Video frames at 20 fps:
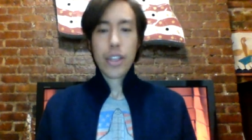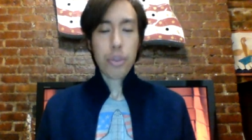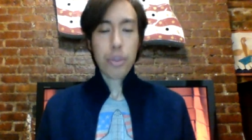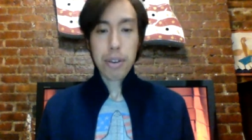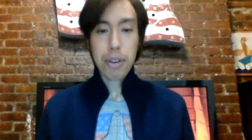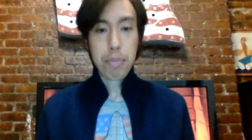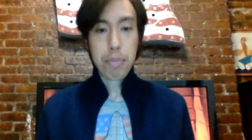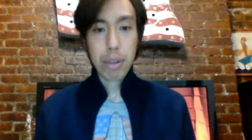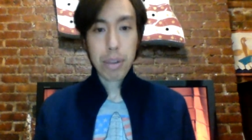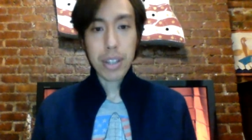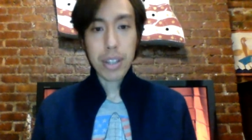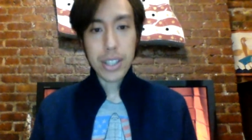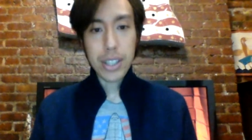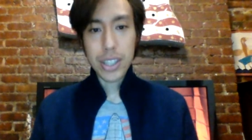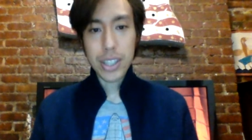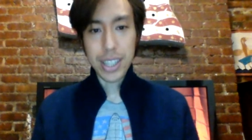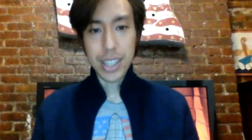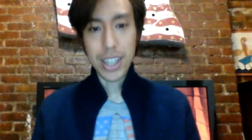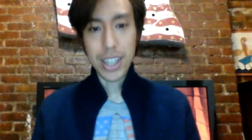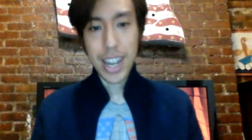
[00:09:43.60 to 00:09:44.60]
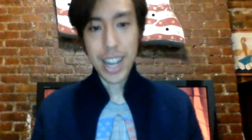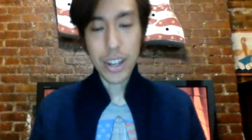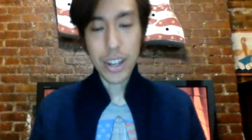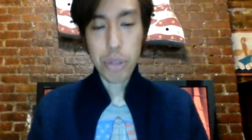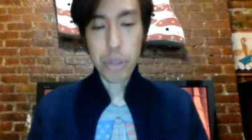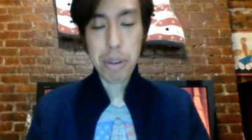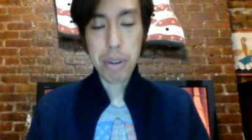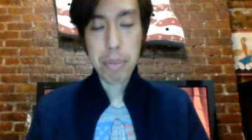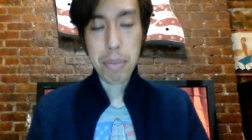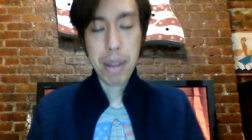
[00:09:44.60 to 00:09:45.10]
3 bullets can
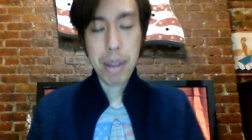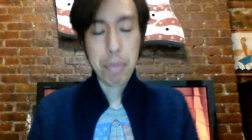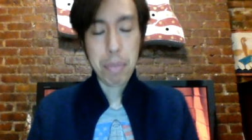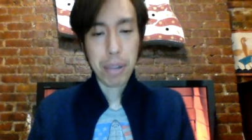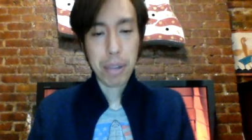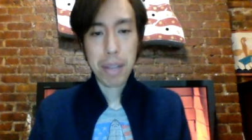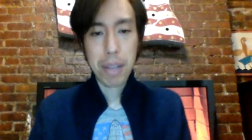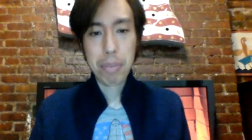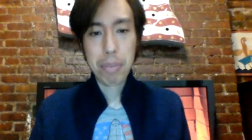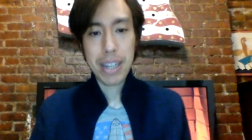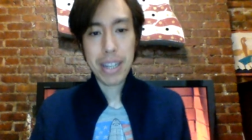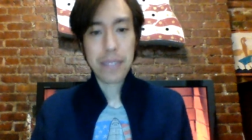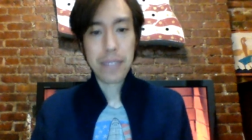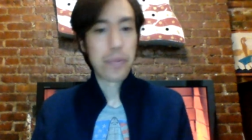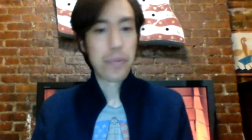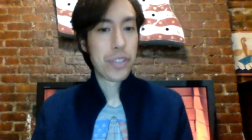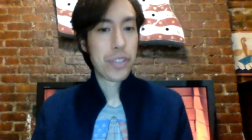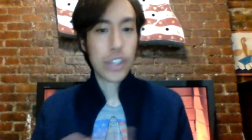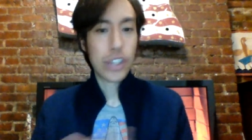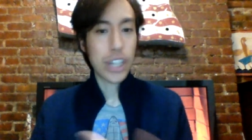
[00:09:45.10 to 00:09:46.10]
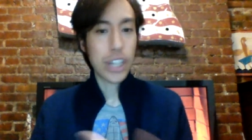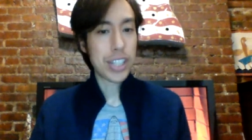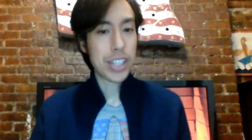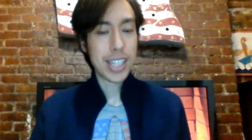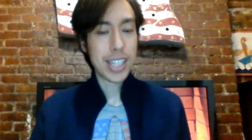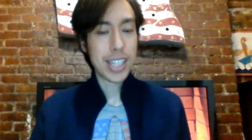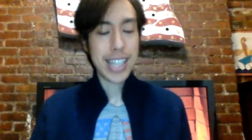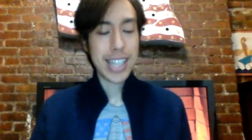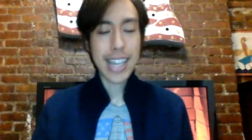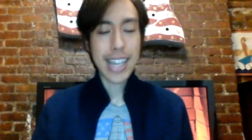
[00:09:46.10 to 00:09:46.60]
hit 3 people and be
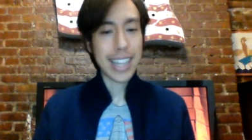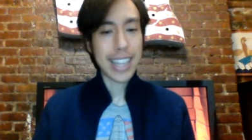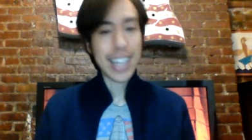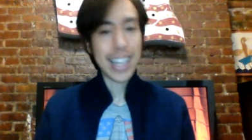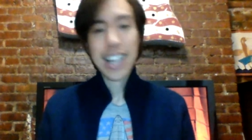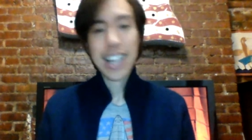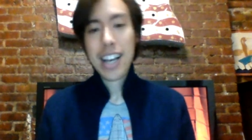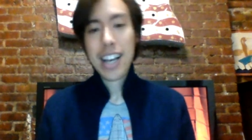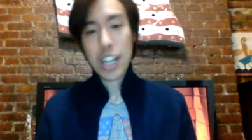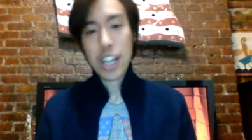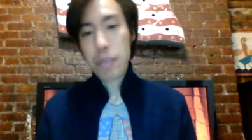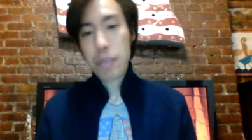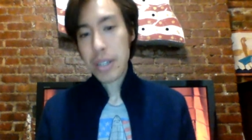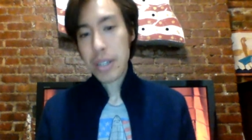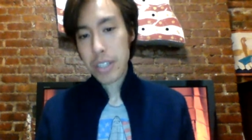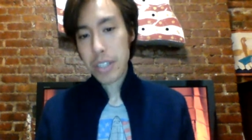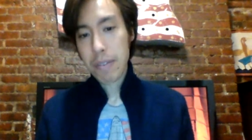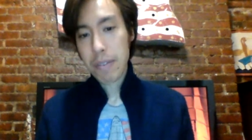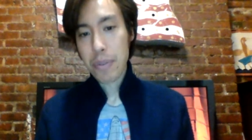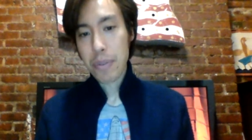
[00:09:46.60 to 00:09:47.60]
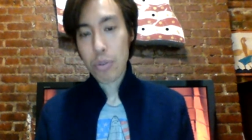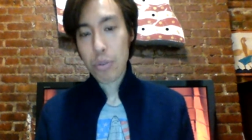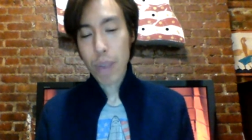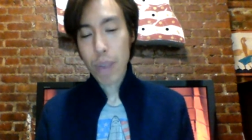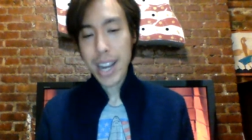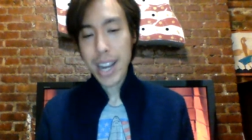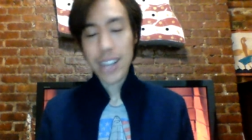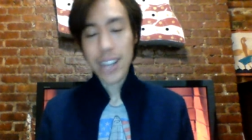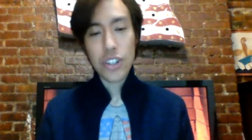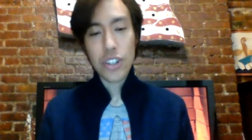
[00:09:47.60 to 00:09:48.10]
just as deadly, especially from the
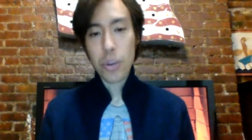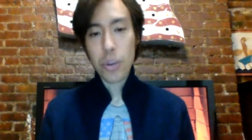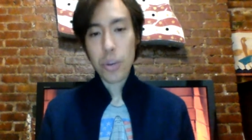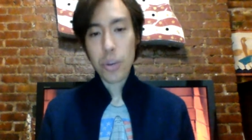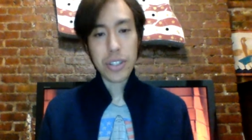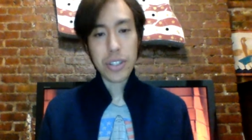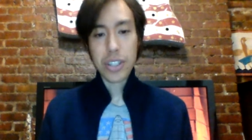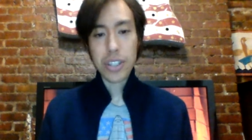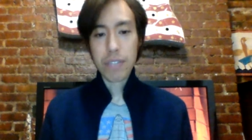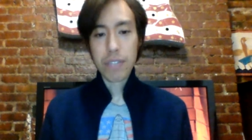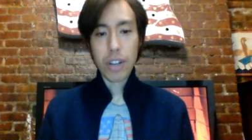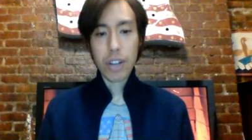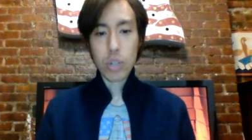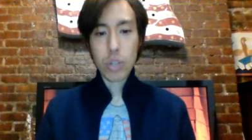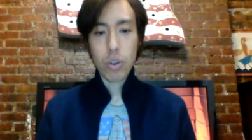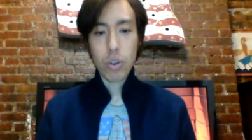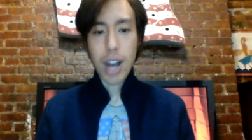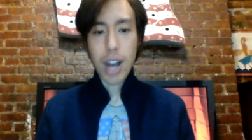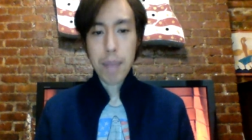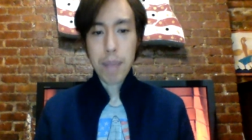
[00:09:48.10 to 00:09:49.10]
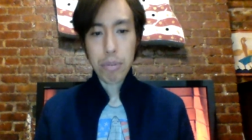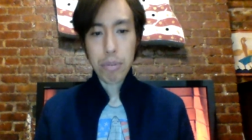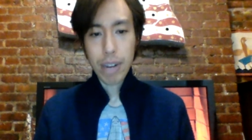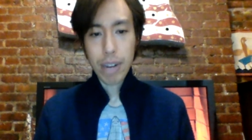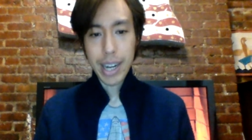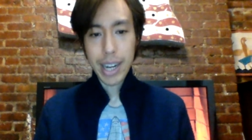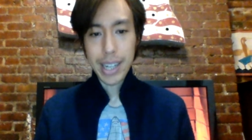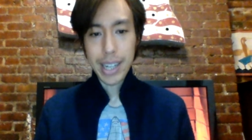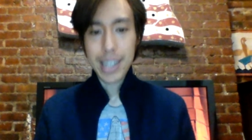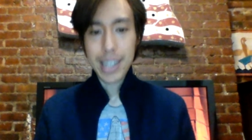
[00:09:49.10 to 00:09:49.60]
range at which these folks were
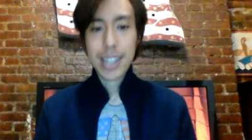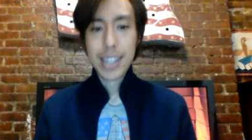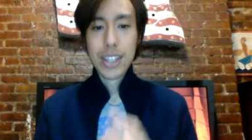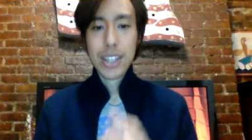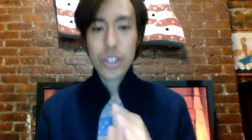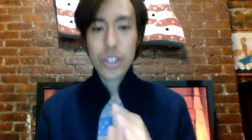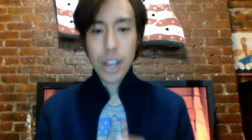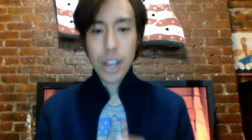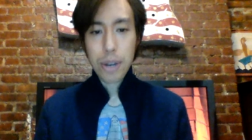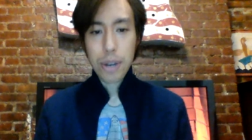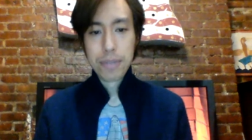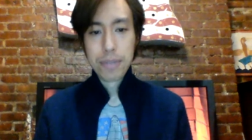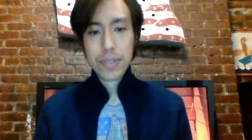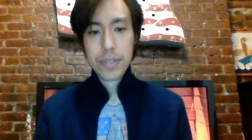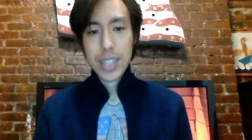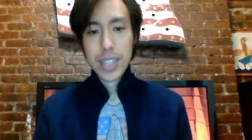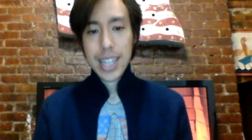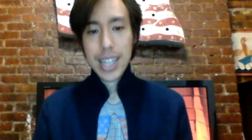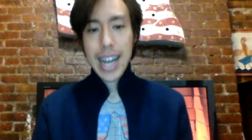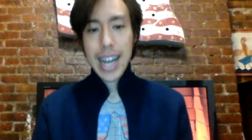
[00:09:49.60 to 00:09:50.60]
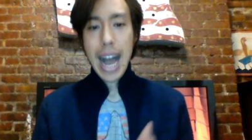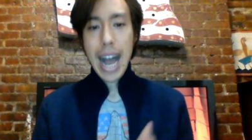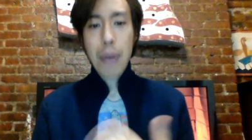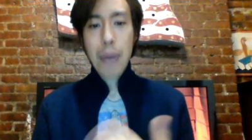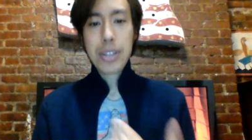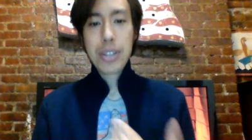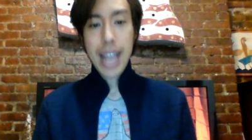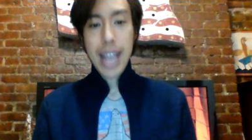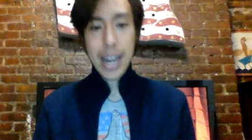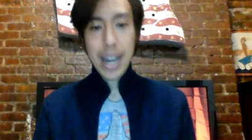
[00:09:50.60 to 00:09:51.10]
operating. So
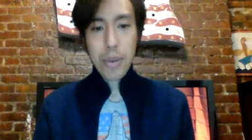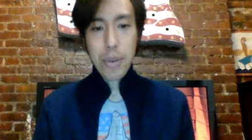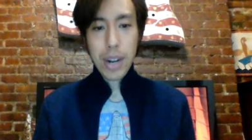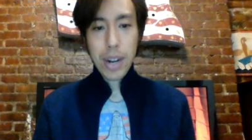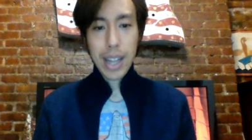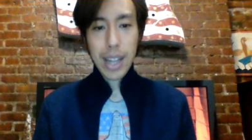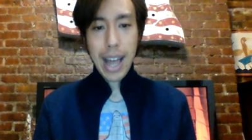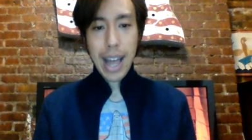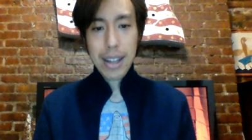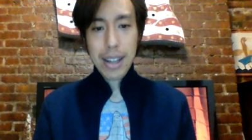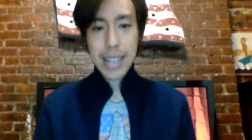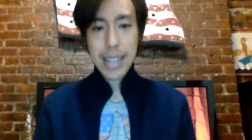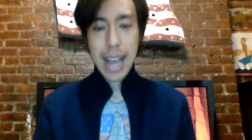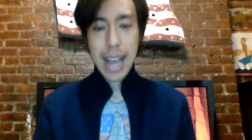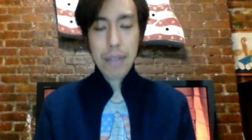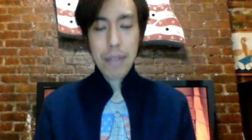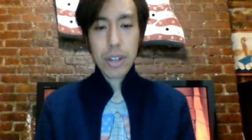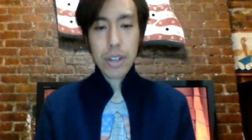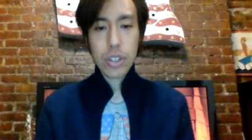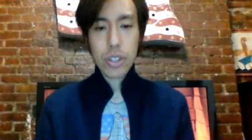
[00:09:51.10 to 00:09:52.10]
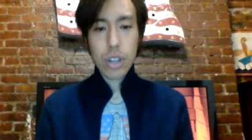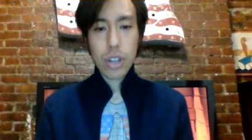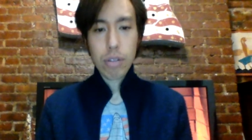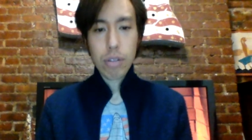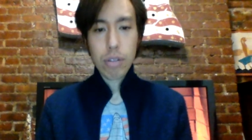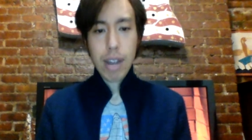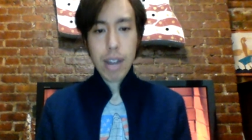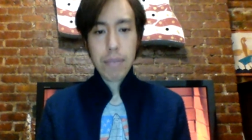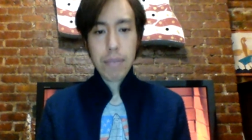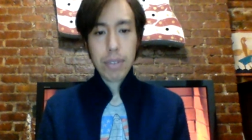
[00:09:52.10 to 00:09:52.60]
how is anyone allowed to have an
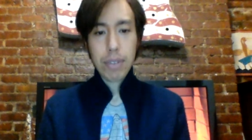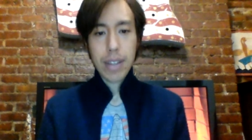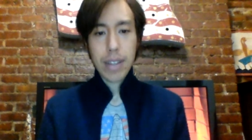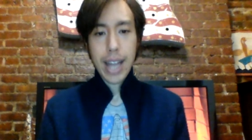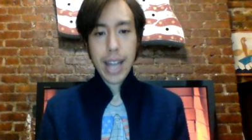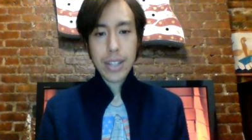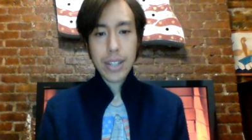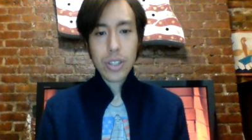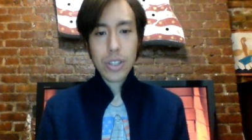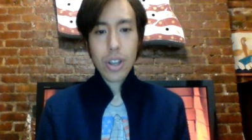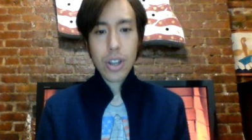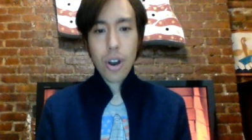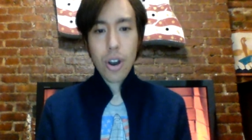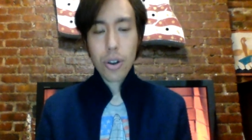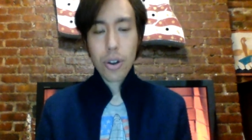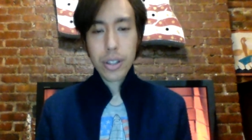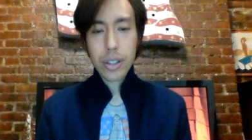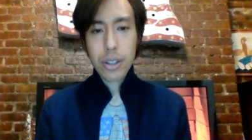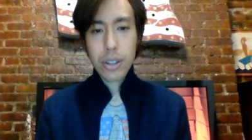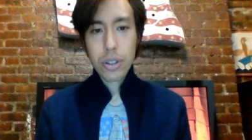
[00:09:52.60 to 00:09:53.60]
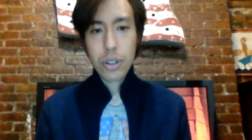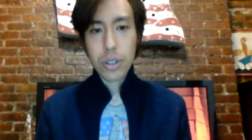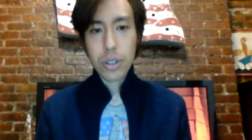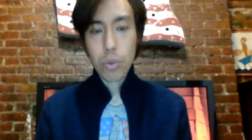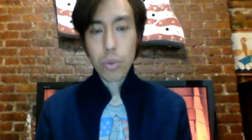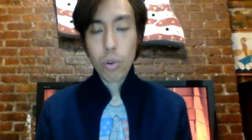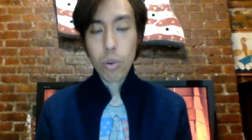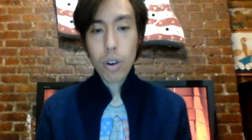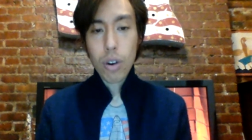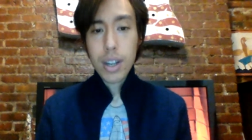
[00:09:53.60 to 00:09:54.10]
assault rifle that's only used
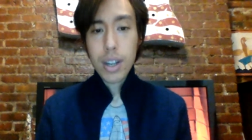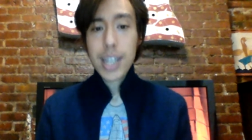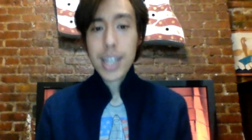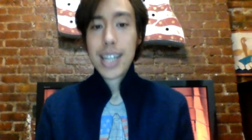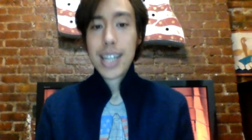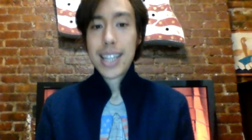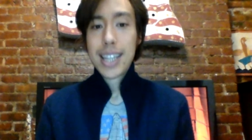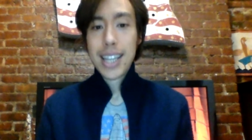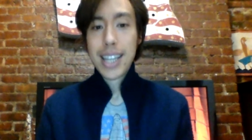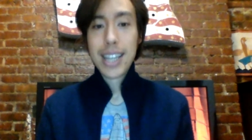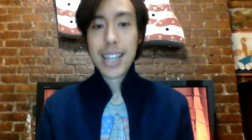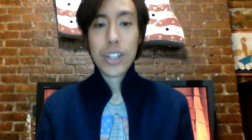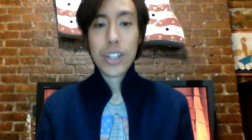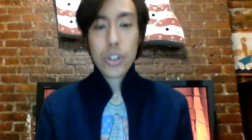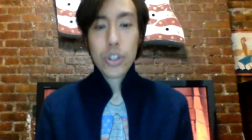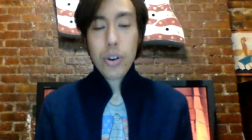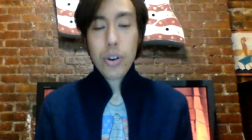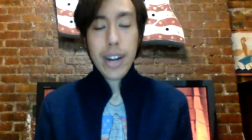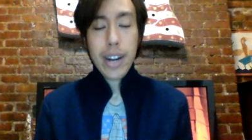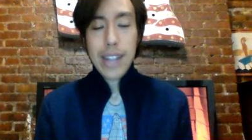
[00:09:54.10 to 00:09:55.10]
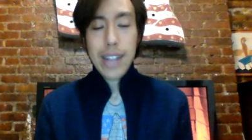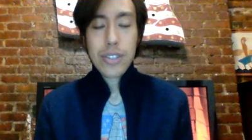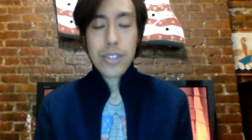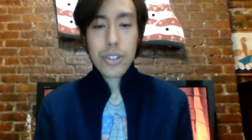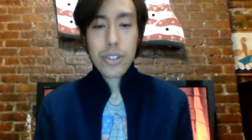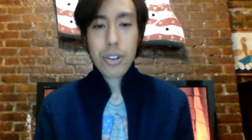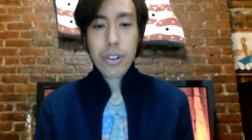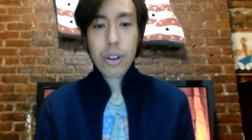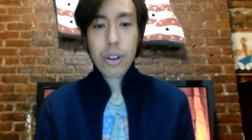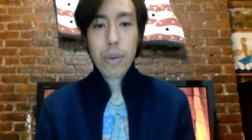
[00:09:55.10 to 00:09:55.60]
in war? The short
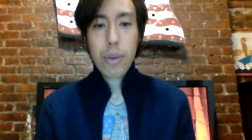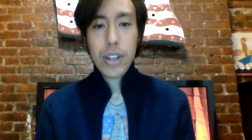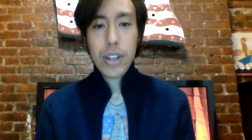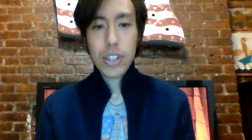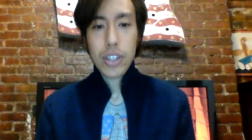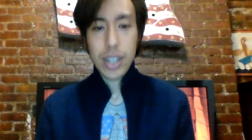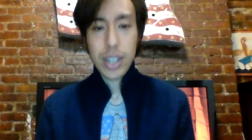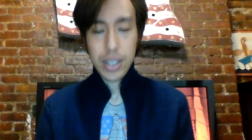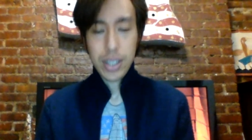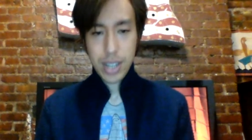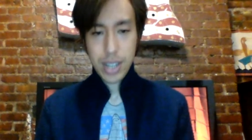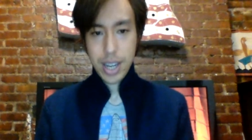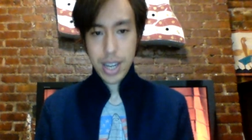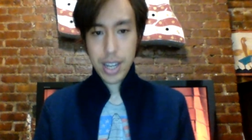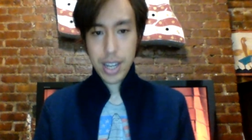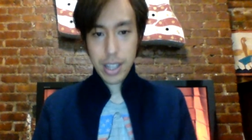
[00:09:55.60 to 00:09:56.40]
answer to your question is